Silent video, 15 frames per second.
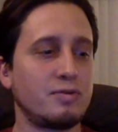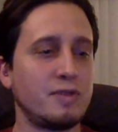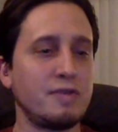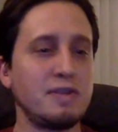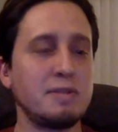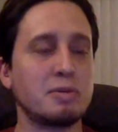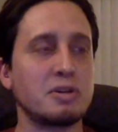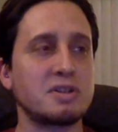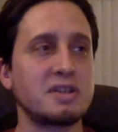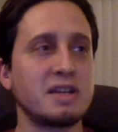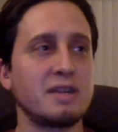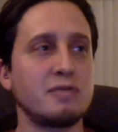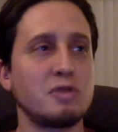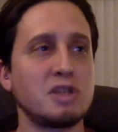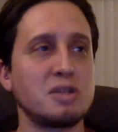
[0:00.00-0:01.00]

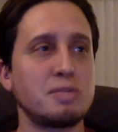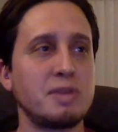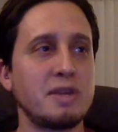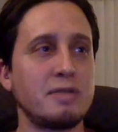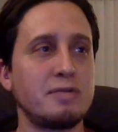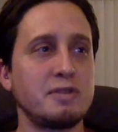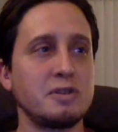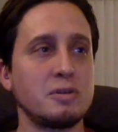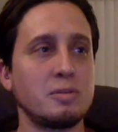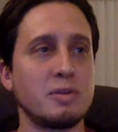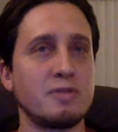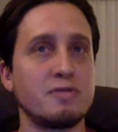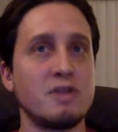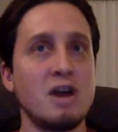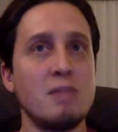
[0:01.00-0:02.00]
50% of what's being filled,
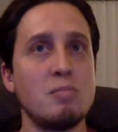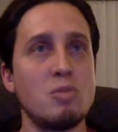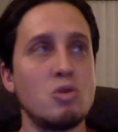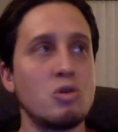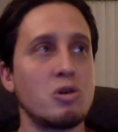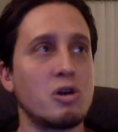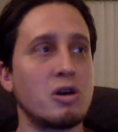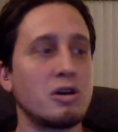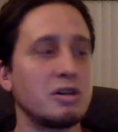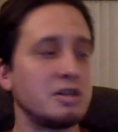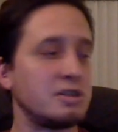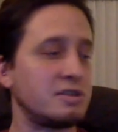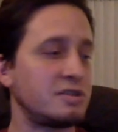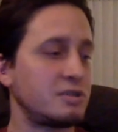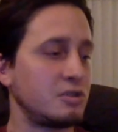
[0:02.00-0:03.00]
if not more,
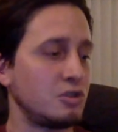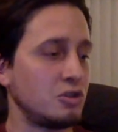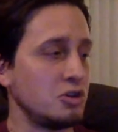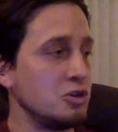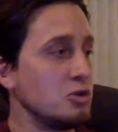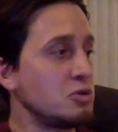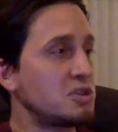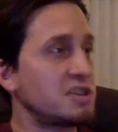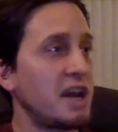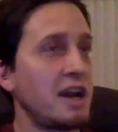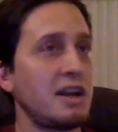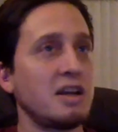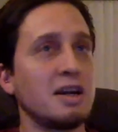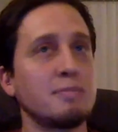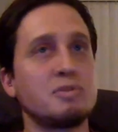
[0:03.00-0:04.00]
is you
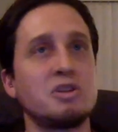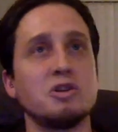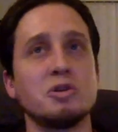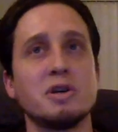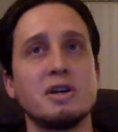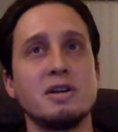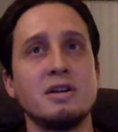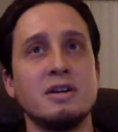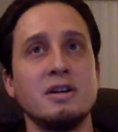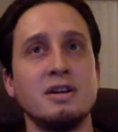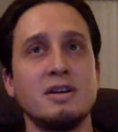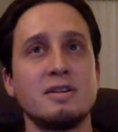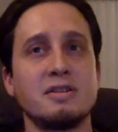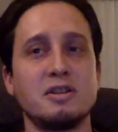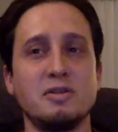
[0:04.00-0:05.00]
skating up to it.
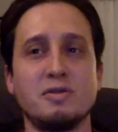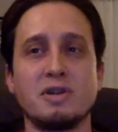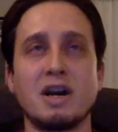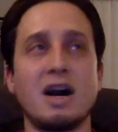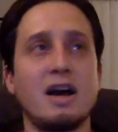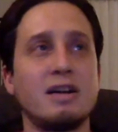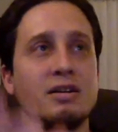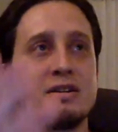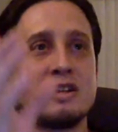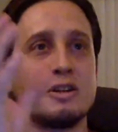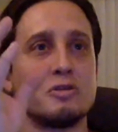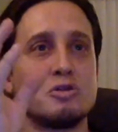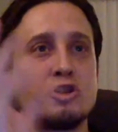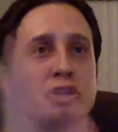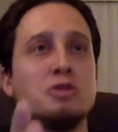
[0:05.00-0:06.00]
And you've got,
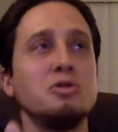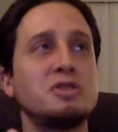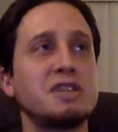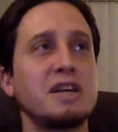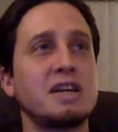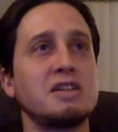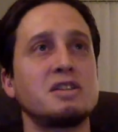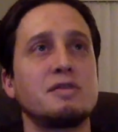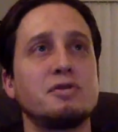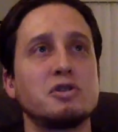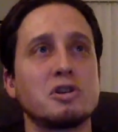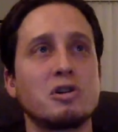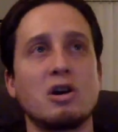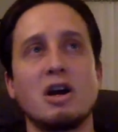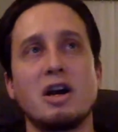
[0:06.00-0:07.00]
you know, two seconds of
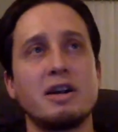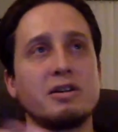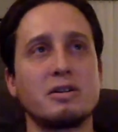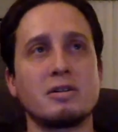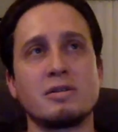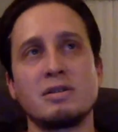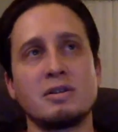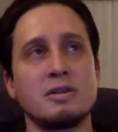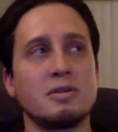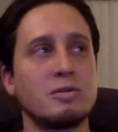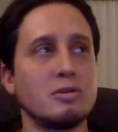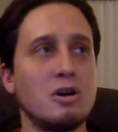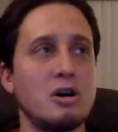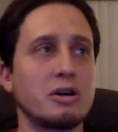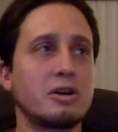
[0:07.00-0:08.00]
your grind or you
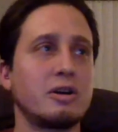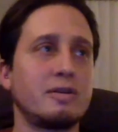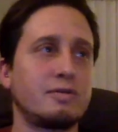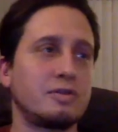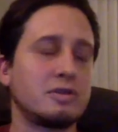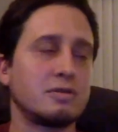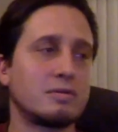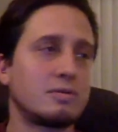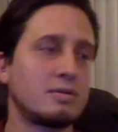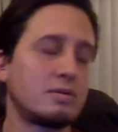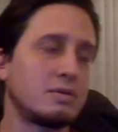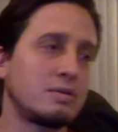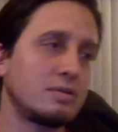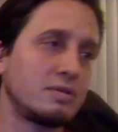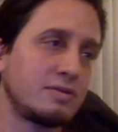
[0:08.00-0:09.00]
know, longer if you're
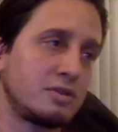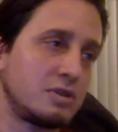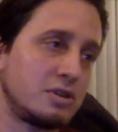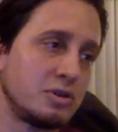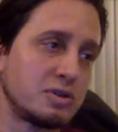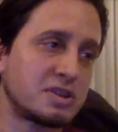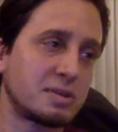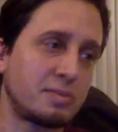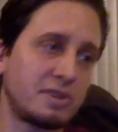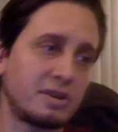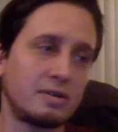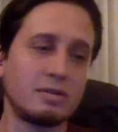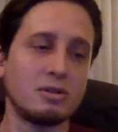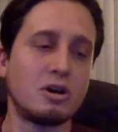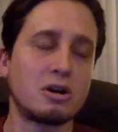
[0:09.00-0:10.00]
doing
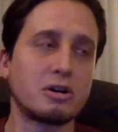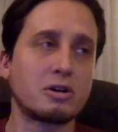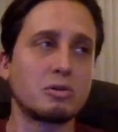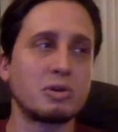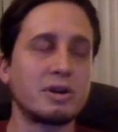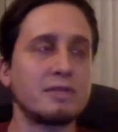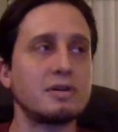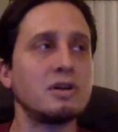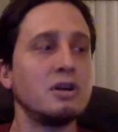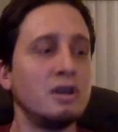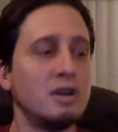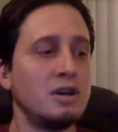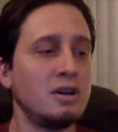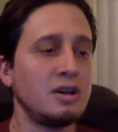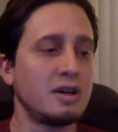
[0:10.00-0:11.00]
something longer or whatever.
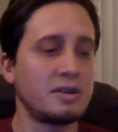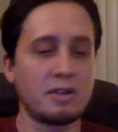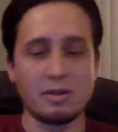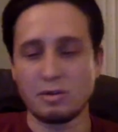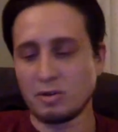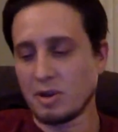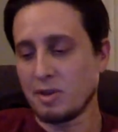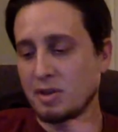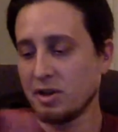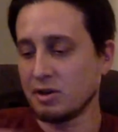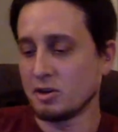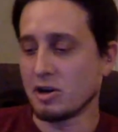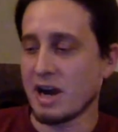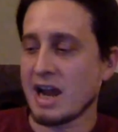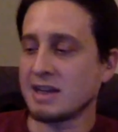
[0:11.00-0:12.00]
And then, the, and
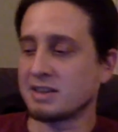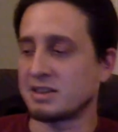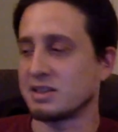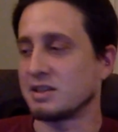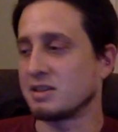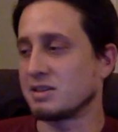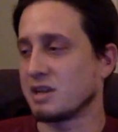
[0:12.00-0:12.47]
then your exit.